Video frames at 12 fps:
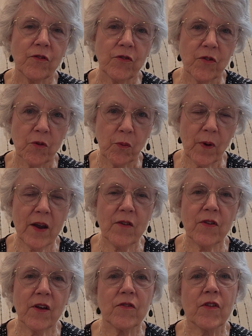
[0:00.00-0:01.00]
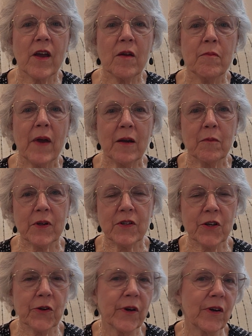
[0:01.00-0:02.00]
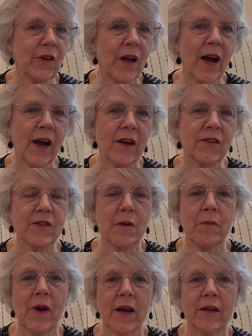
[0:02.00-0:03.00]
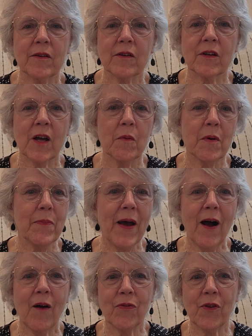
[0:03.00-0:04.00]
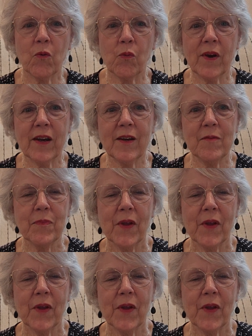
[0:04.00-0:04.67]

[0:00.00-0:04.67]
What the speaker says: the way that they may materialize, it might come about that we